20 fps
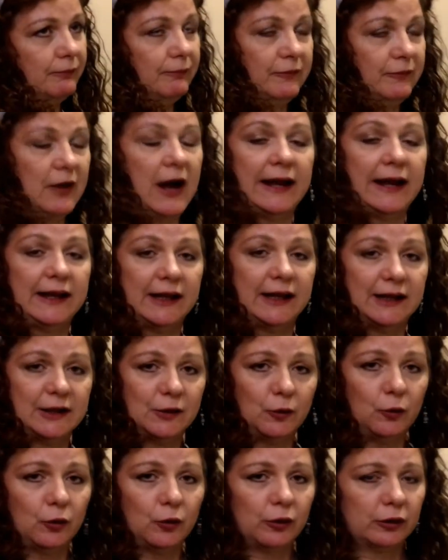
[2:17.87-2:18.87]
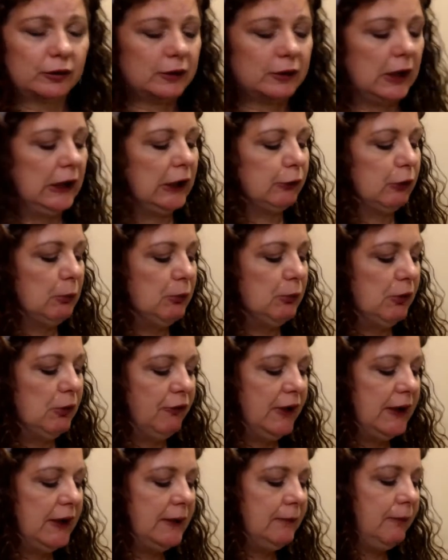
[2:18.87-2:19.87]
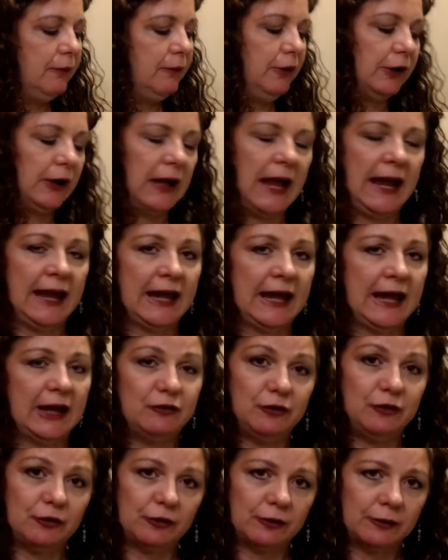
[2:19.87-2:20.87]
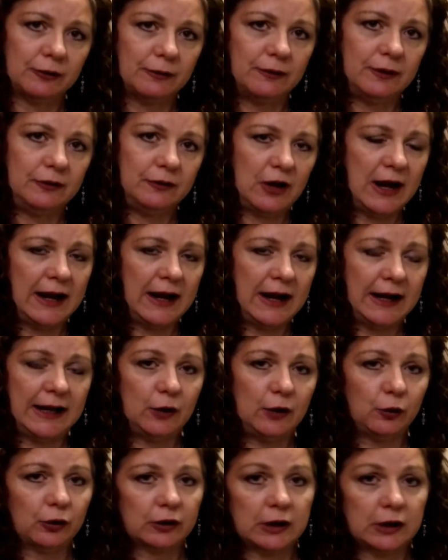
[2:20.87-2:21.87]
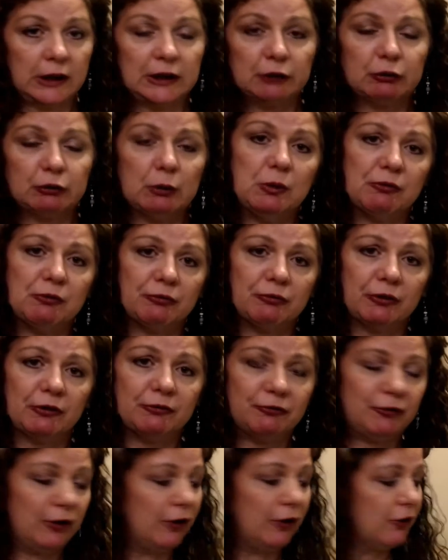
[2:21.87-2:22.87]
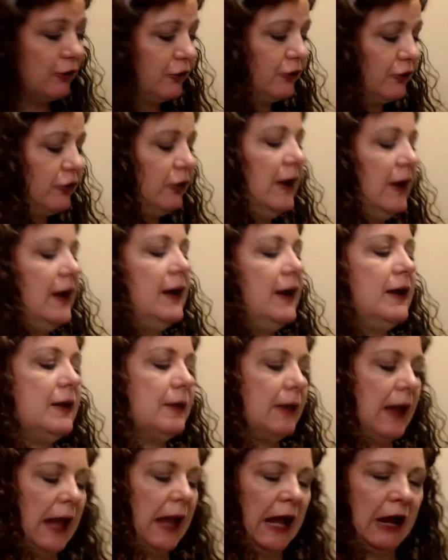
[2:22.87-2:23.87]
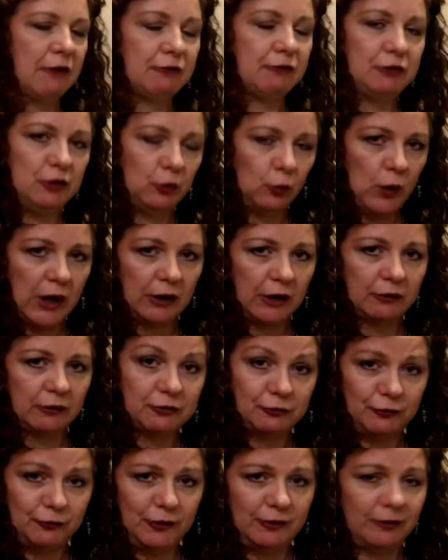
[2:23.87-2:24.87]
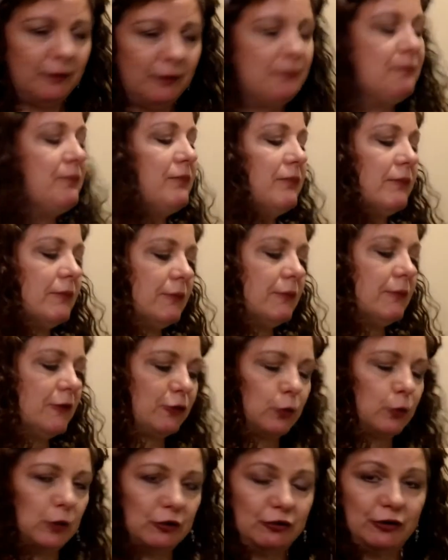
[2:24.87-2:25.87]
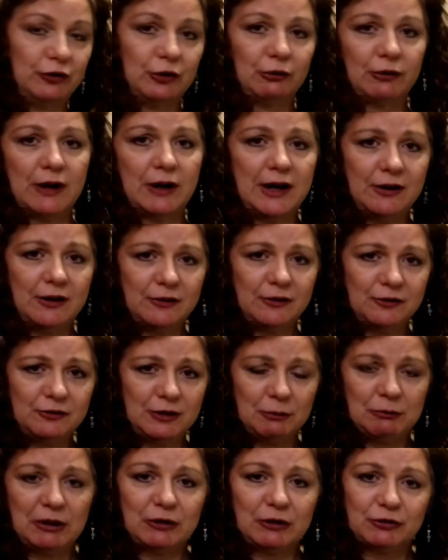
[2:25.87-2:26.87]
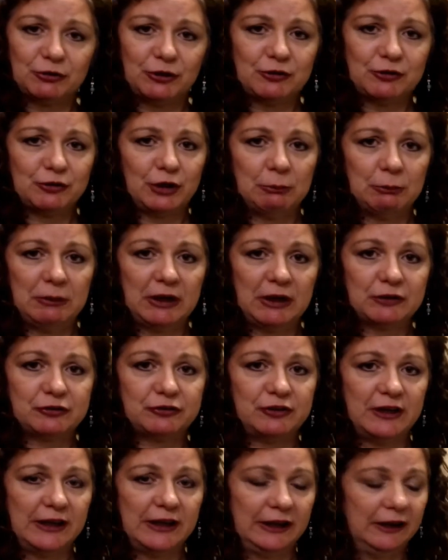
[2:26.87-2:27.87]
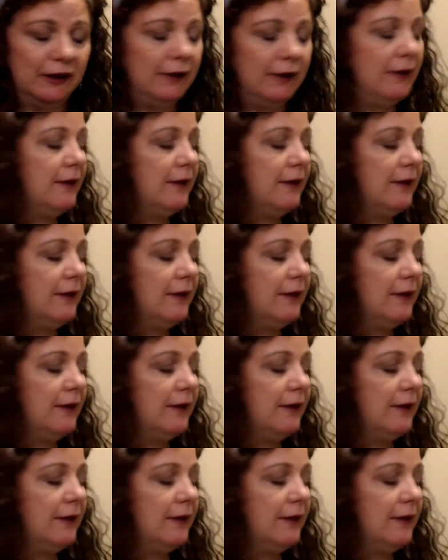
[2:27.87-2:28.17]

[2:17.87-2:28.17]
dyeing or color removing, you're going to add your dye or color remover first. After your water is full, swish it around, make sure it's all mixed in.